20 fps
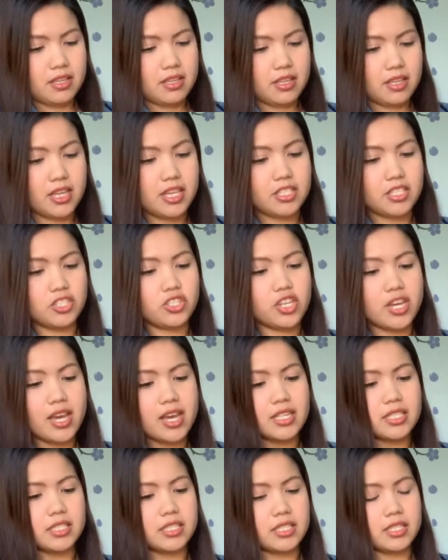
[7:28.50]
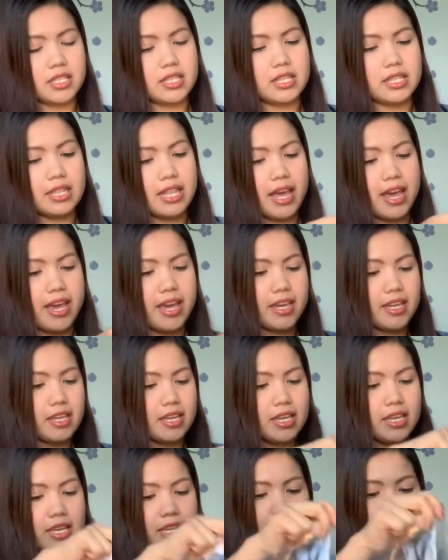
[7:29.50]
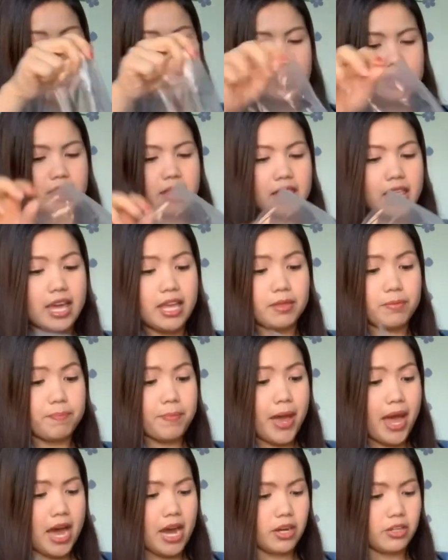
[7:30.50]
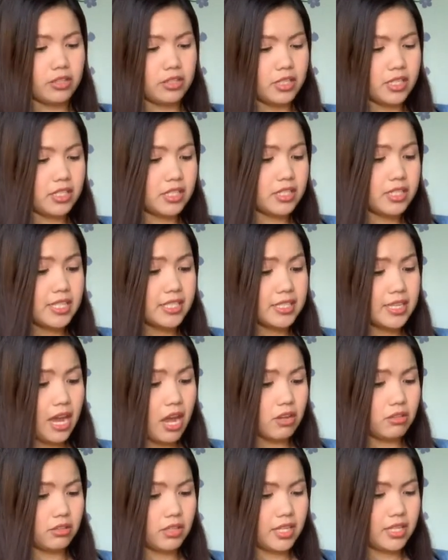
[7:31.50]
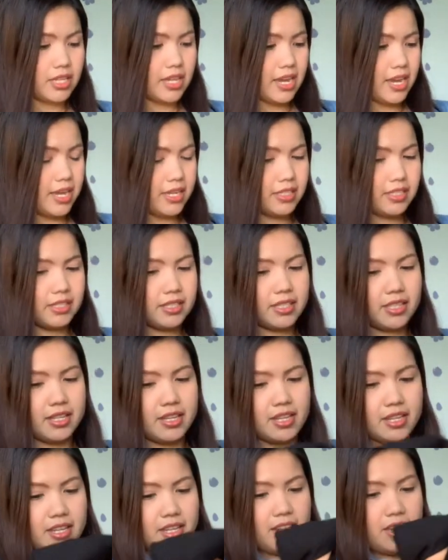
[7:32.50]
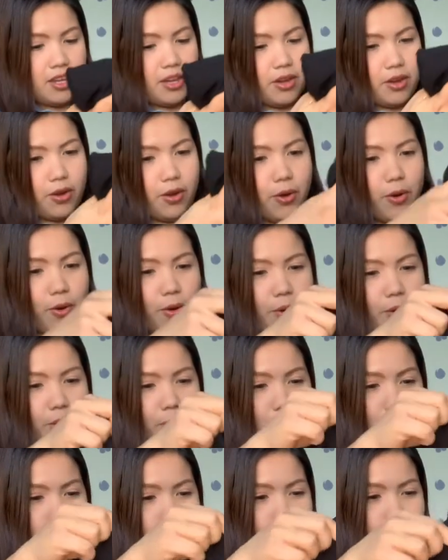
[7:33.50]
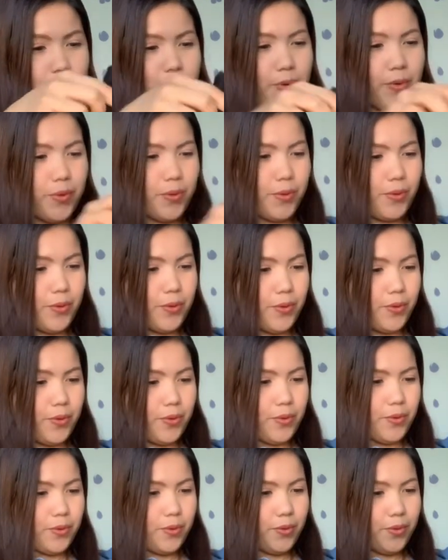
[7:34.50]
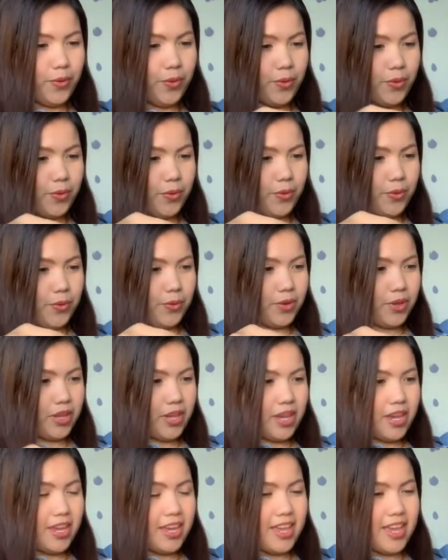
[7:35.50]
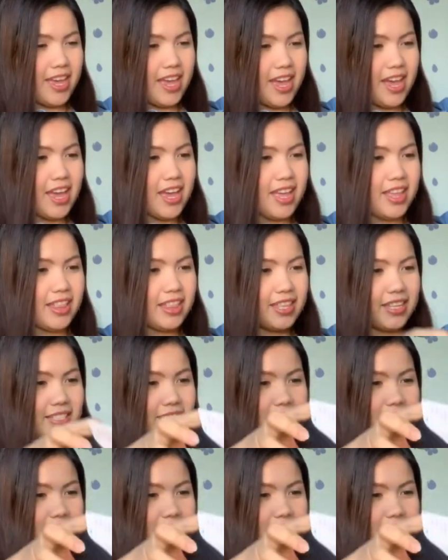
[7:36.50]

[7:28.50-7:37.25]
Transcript: It's just like 10 pounds. It's discounted, guys. Okay, yeah, this